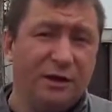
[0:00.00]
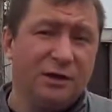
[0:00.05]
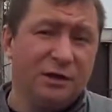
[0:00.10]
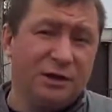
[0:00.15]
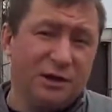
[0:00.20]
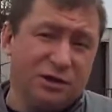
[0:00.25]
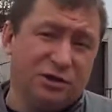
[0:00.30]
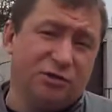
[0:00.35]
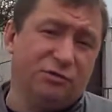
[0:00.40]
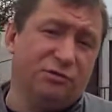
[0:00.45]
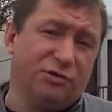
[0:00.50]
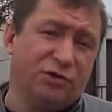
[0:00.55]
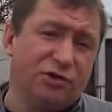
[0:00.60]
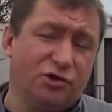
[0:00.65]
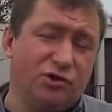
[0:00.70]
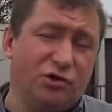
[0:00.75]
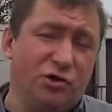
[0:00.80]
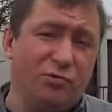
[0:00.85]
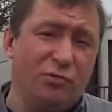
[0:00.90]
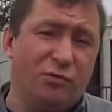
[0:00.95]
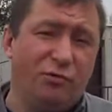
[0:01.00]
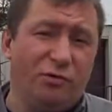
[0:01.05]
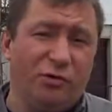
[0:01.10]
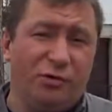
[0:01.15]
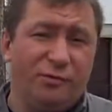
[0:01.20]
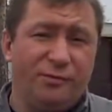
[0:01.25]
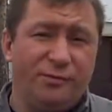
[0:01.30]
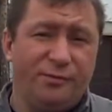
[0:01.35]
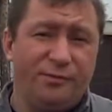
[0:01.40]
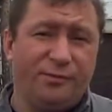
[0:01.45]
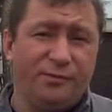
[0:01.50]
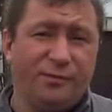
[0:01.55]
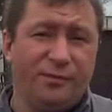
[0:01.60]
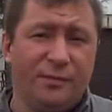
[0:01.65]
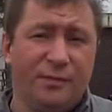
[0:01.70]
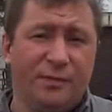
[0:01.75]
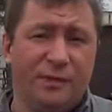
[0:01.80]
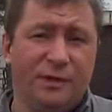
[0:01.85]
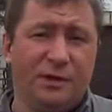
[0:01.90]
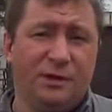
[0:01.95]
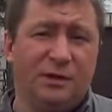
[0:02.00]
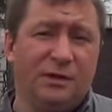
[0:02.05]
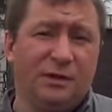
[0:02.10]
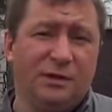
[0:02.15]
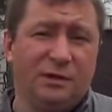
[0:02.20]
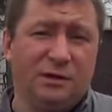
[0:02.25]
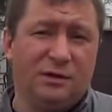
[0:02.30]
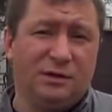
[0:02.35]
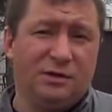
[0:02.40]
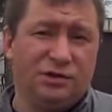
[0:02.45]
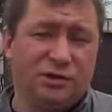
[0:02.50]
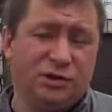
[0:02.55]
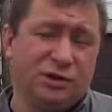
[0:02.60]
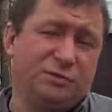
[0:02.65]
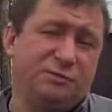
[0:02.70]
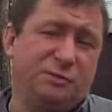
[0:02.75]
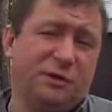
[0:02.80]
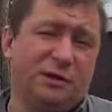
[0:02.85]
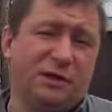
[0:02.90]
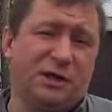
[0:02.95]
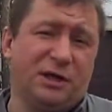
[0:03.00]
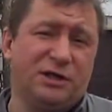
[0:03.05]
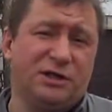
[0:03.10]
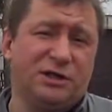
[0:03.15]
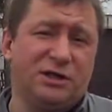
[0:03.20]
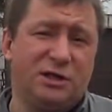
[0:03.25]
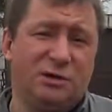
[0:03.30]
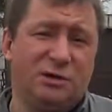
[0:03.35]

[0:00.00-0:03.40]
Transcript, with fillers: So we're waiting for him and then we go.